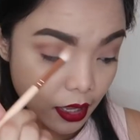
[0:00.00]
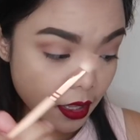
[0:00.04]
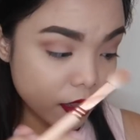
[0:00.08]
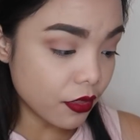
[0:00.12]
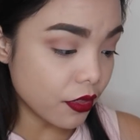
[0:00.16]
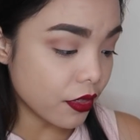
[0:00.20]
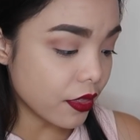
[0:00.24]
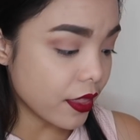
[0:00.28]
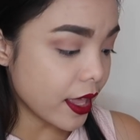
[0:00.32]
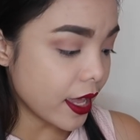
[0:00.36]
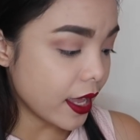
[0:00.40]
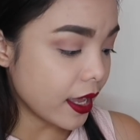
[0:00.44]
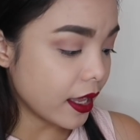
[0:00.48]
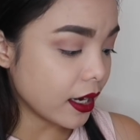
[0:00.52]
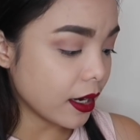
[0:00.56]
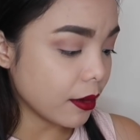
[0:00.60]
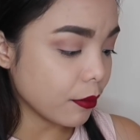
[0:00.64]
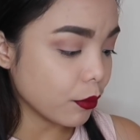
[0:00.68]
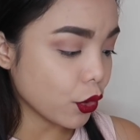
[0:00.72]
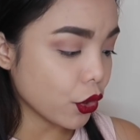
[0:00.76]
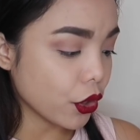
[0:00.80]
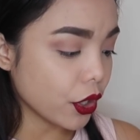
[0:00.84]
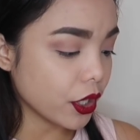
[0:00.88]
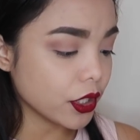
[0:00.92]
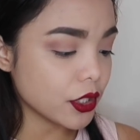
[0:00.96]
And then
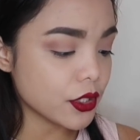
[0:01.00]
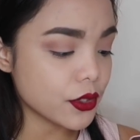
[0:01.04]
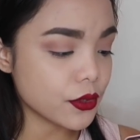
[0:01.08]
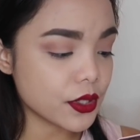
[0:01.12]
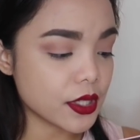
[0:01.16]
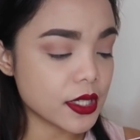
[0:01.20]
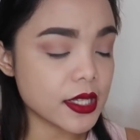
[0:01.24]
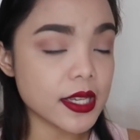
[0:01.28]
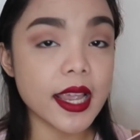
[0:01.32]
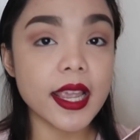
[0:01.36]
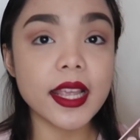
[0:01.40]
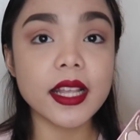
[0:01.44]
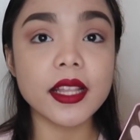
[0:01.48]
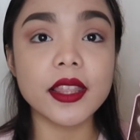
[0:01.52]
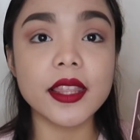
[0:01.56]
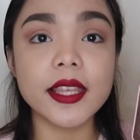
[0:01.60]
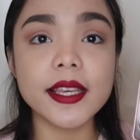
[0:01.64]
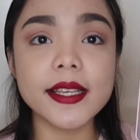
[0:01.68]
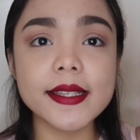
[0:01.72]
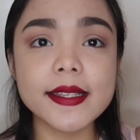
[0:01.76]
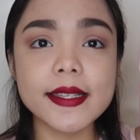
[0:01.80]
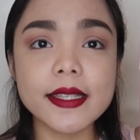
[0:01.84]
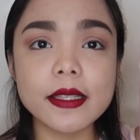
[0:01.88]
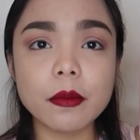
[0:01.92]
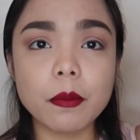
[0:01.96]
I'm going to take
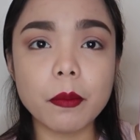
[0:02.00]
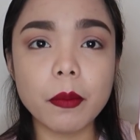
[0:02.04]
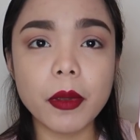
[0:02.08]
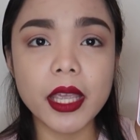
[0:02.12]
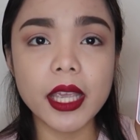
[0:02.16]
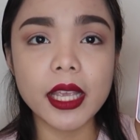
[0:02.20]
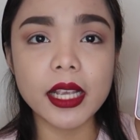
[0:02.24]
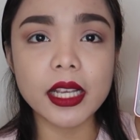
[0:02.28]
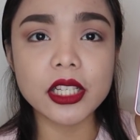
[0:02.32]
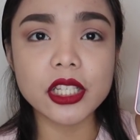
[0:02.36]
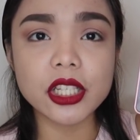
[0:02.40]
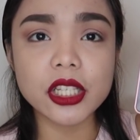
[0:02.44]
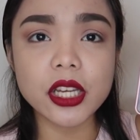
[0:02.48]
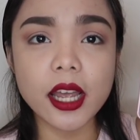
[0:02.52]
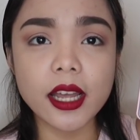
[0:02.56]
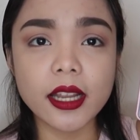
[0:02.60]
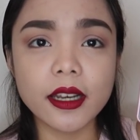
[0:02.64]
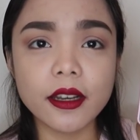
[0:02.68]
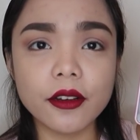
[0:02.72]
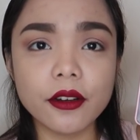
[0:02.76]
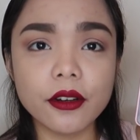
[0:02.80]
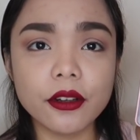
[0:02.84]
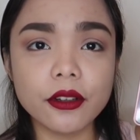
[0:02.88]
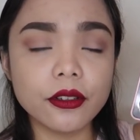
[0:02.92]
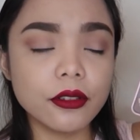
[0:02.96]
this pink
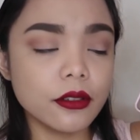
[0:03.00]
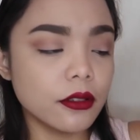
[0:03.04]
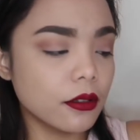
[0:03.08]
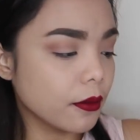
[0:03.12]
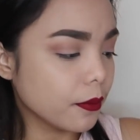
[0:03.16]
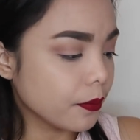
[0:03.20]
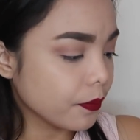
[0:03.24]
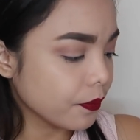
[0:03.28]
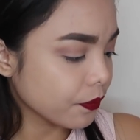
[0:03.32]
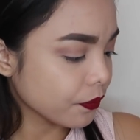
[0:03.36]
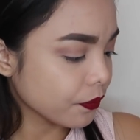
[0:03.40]
shadow